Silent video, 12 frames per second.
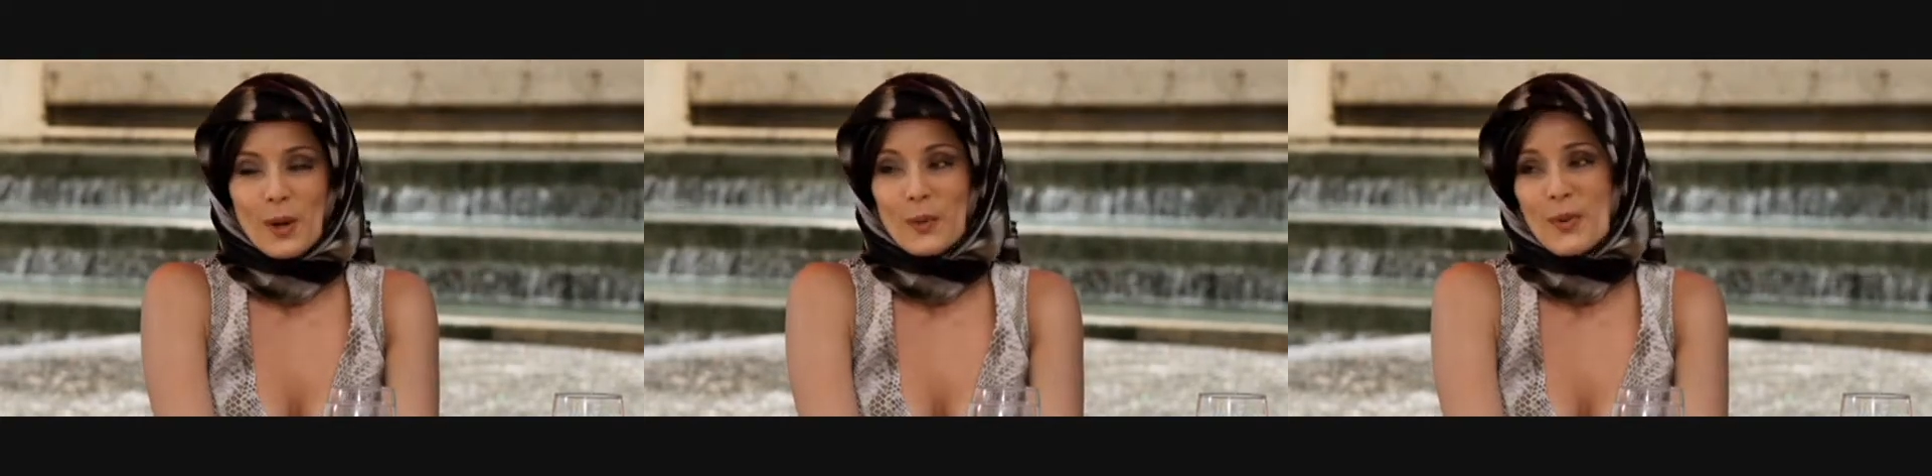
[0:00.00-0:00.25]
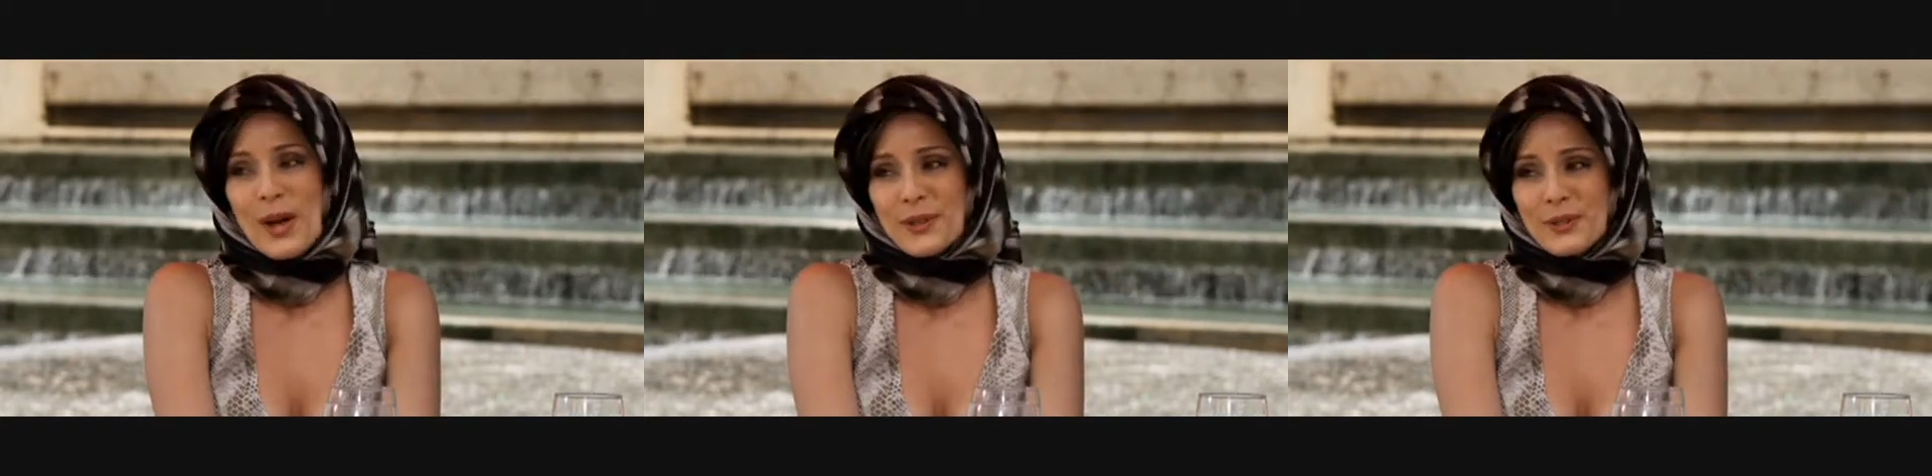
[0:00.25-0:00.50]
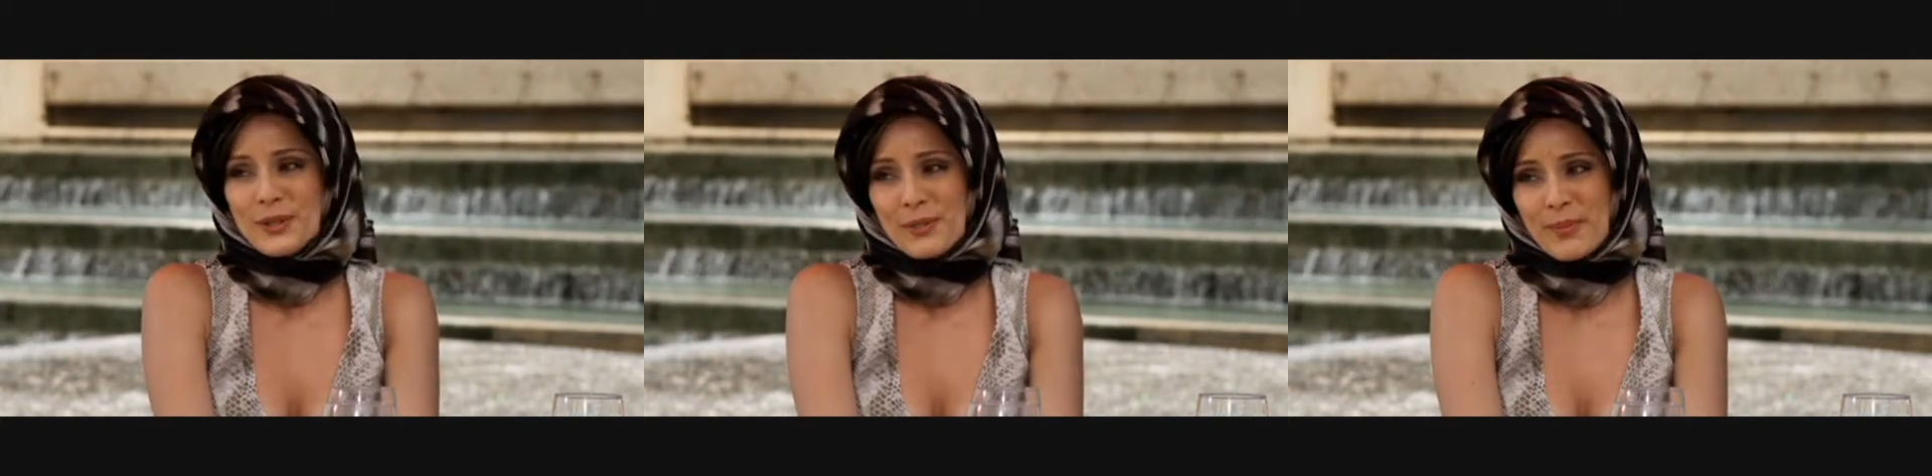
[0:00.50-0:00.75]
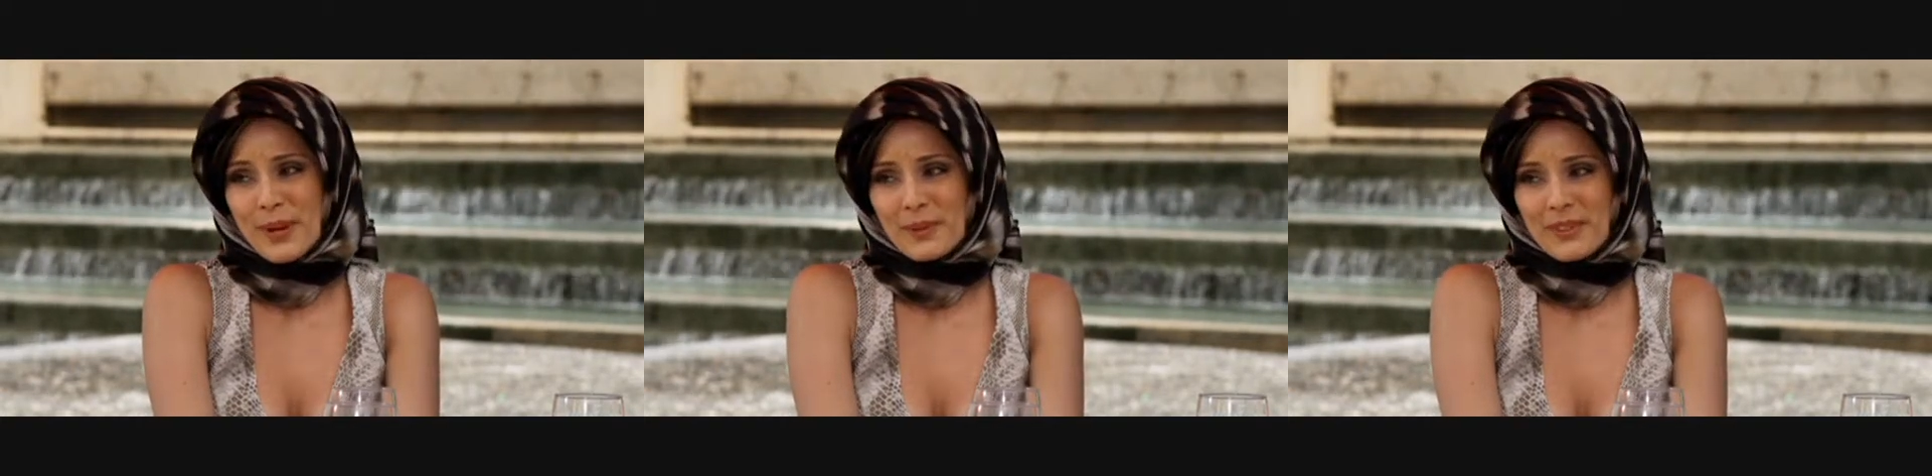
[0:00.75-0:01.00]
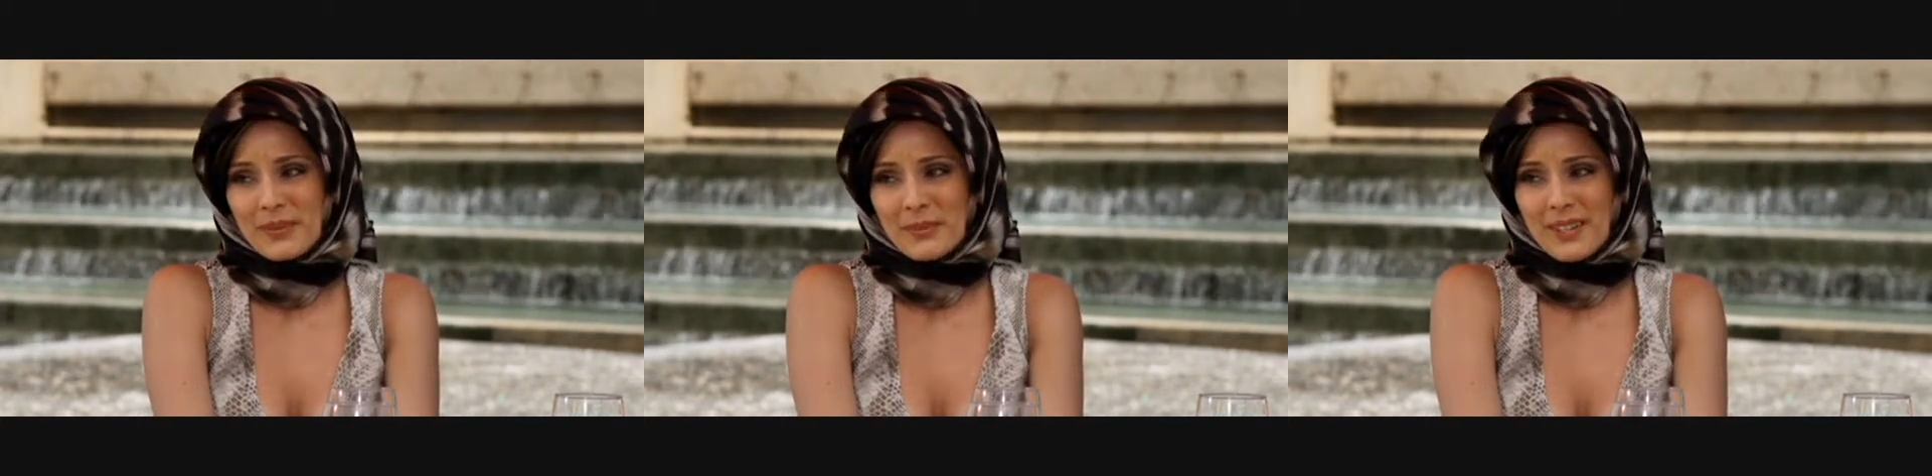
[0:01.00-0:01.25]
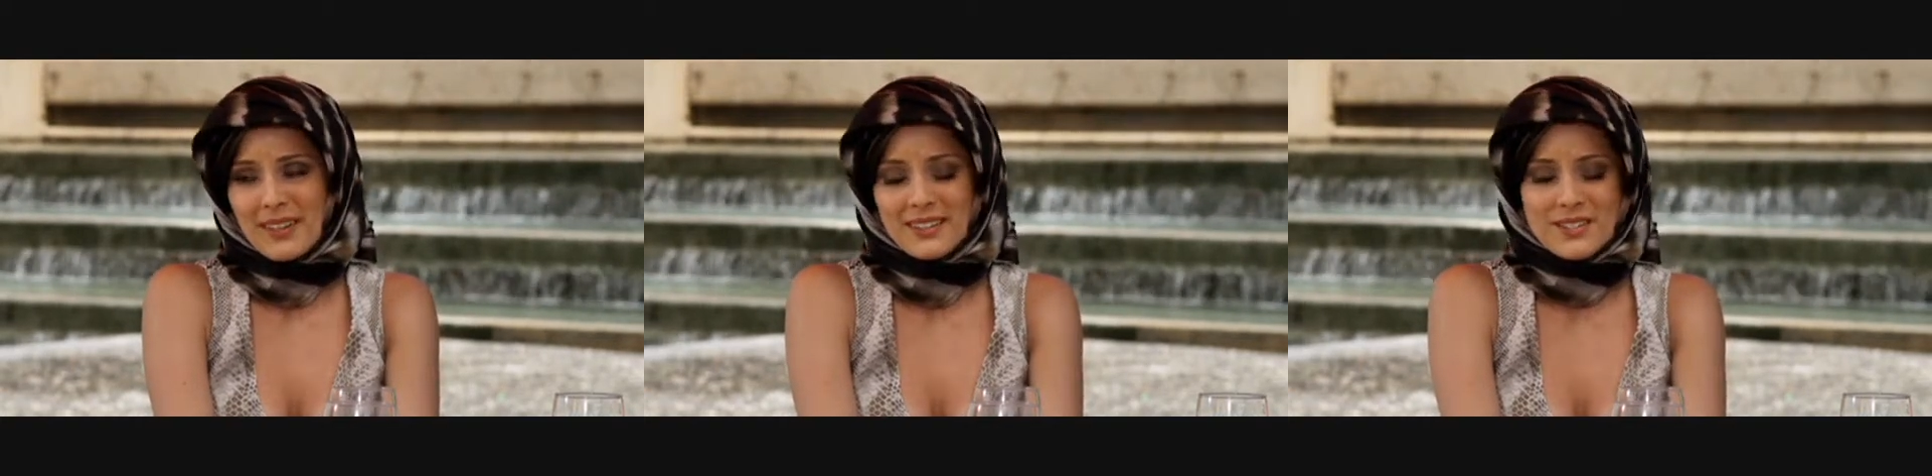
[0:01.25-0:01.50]
So I brought her into bed
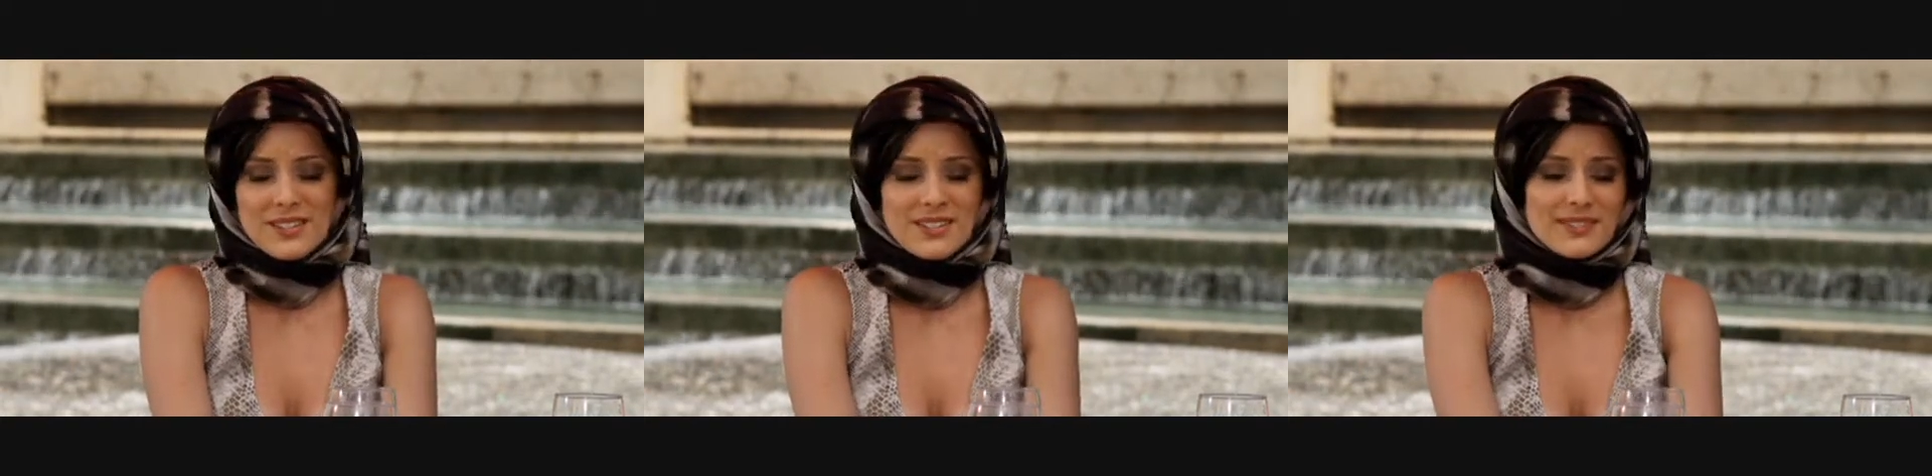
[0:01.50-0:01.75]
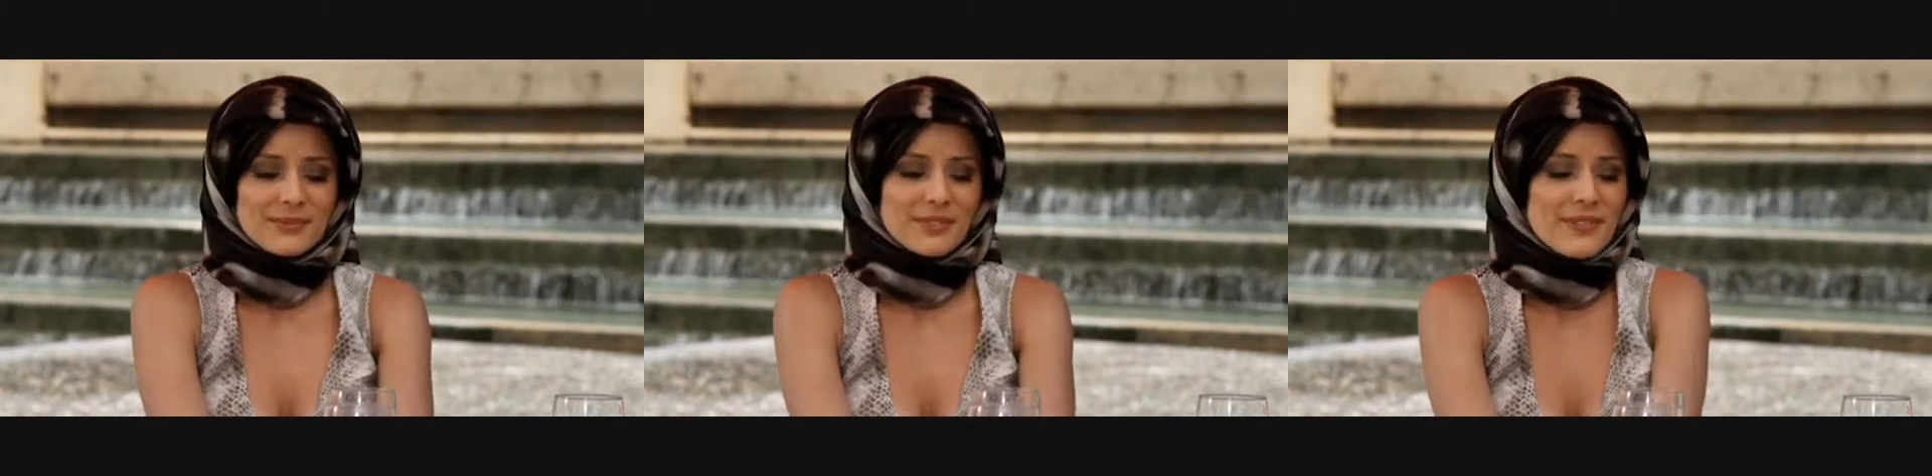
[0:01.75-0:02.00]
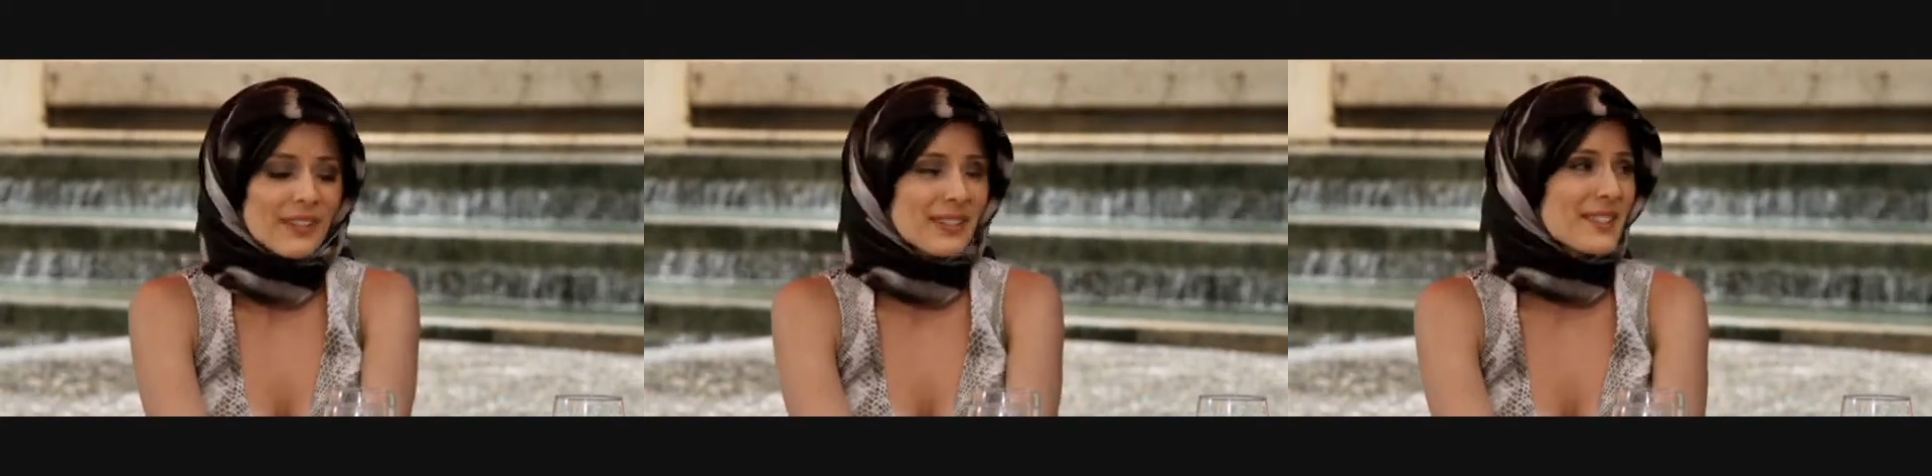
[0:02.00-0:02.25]
with me and just, we